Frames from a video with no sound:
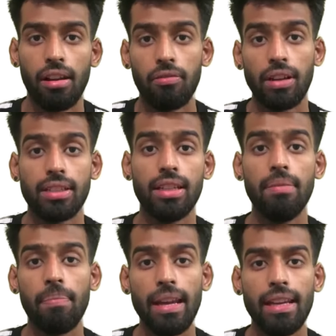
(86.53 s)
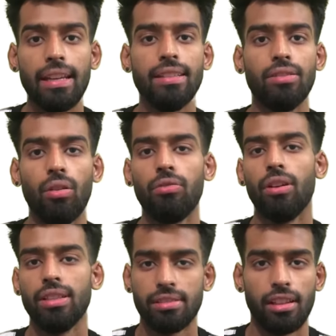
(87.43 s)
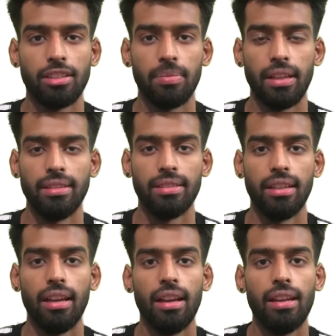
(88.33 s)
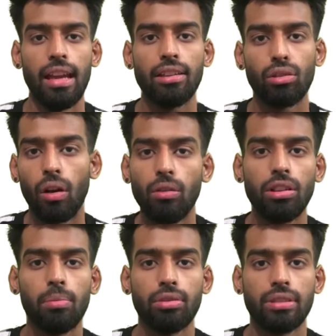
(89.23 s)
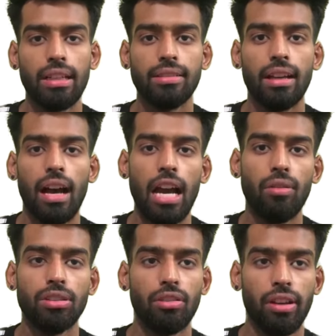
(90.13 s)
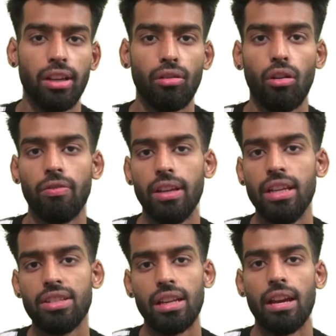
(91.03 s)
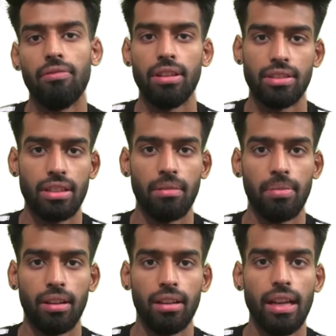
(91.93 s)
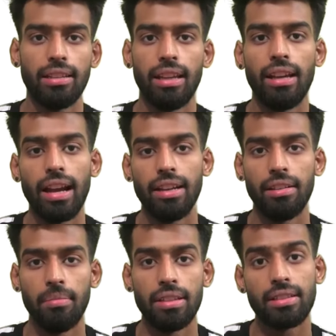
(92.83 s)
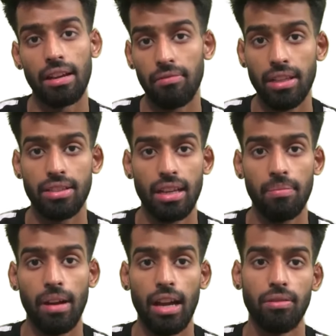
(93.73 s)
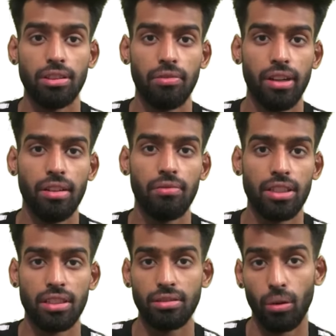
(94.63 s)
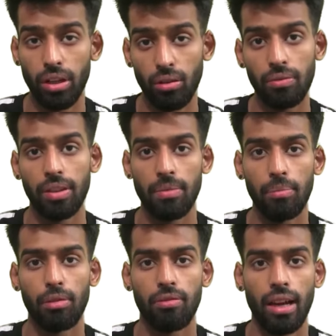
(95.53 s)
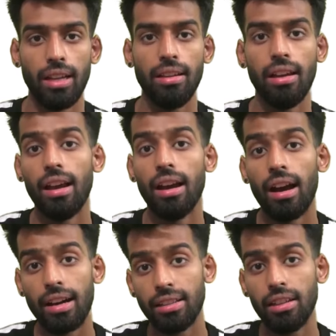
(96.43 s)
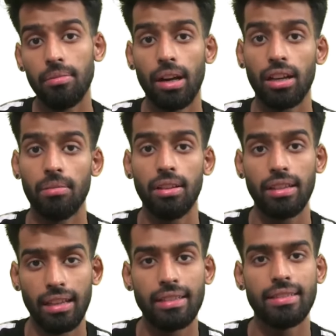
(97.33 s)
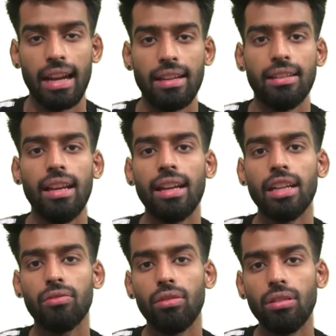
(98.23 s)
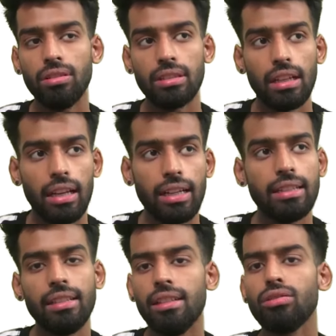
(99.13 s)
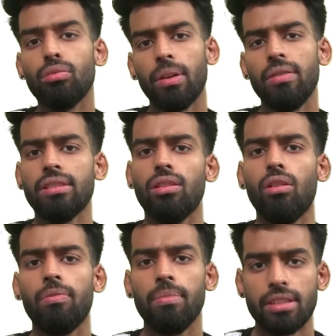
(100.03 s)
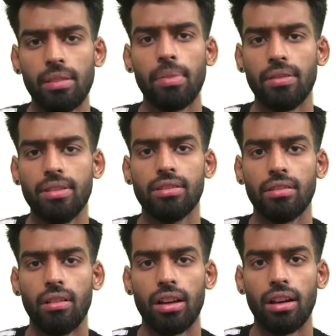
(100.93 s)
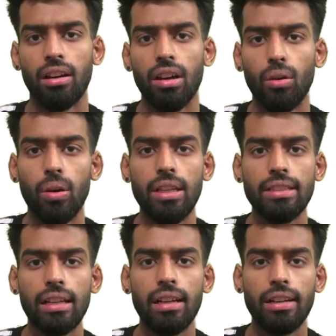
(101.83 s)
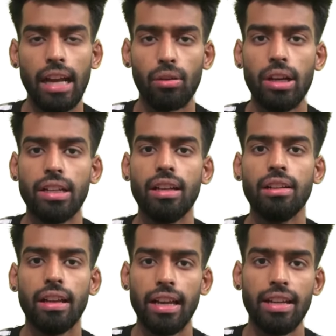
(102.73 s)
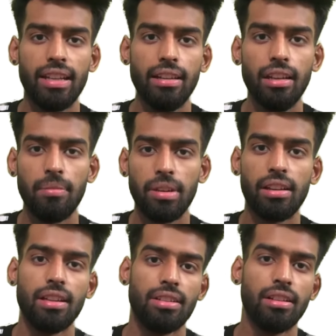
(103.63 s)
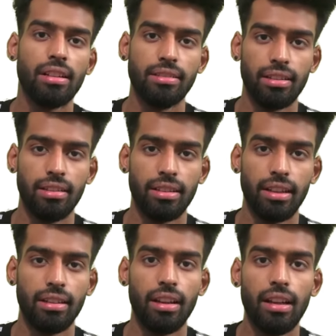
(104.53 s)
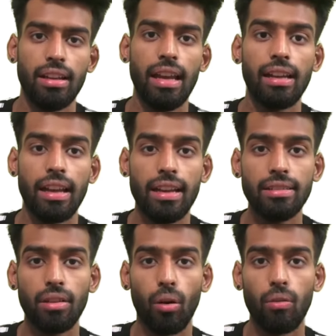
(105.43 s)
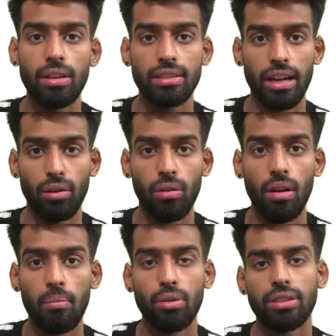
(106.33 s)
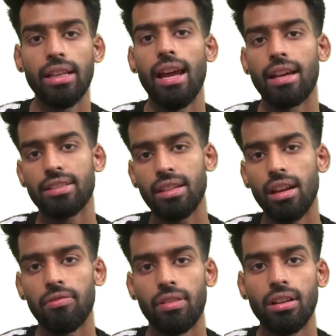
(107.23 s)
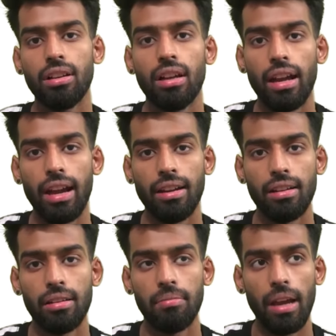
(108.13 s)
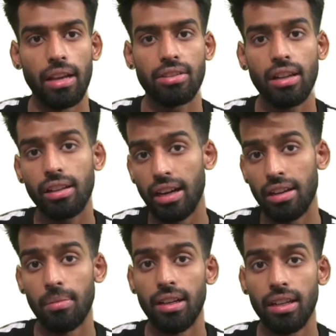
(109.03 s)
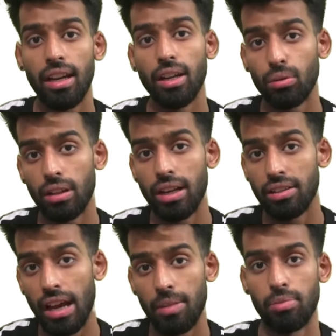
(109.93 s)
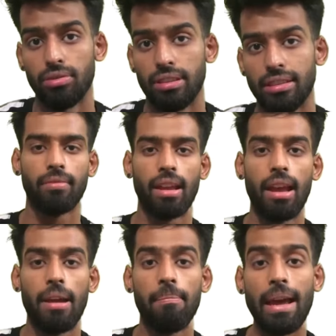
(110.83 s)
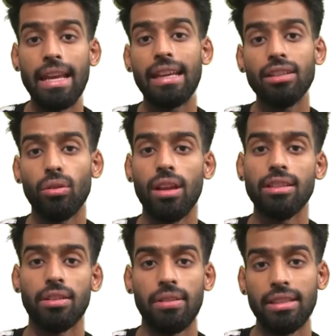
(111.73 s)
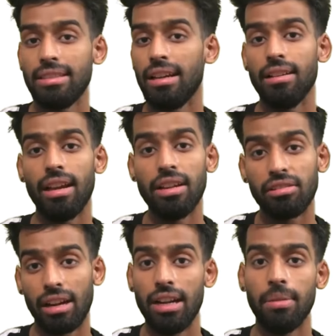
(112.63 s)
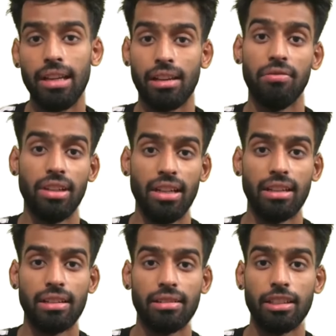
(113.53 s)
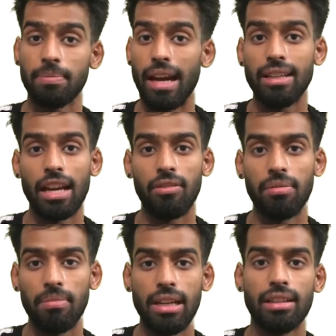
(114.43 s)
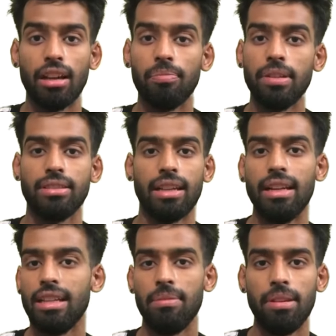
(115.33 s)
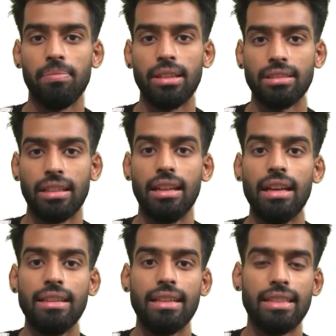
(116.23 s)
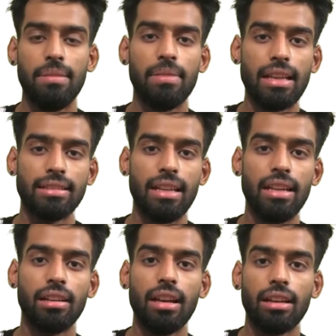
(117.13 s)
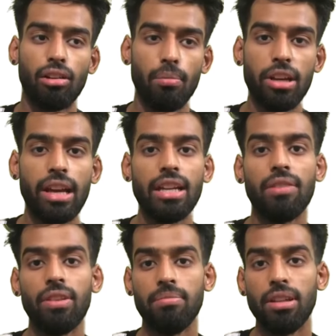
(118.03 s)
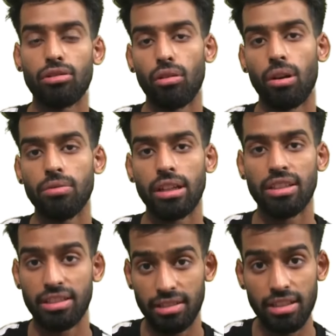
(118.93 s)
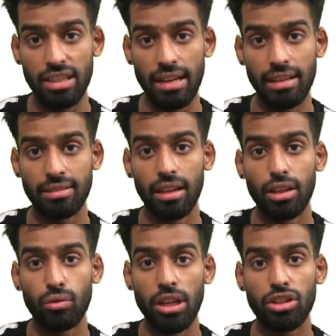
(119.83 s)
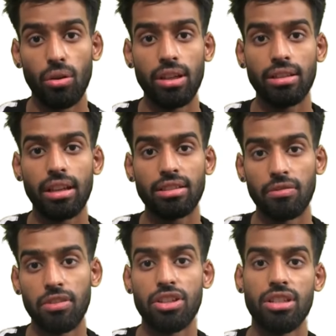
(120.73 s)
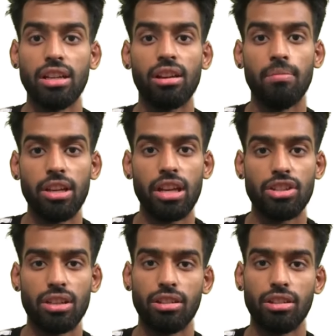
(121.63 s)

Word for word: Firstly, Panacea is known for its transparency. Like throughout the process, I was aware of each and every step here. Like they guided me step by step. I was aware what is going on with my profile. Another remarkable thing is that like it was, it is under supervision of Mister Paranjit Sarwara, who is a regulated Canadian immigration consultant. Like his overshadow puts an extra effort and uh, extra credibility into the entire process. Panacea's online services are incredibly convenient. Despite never meet Lepri sir and team in person, they seamlessly communicating with me throughout the digital channels to ensuring the sufficient communication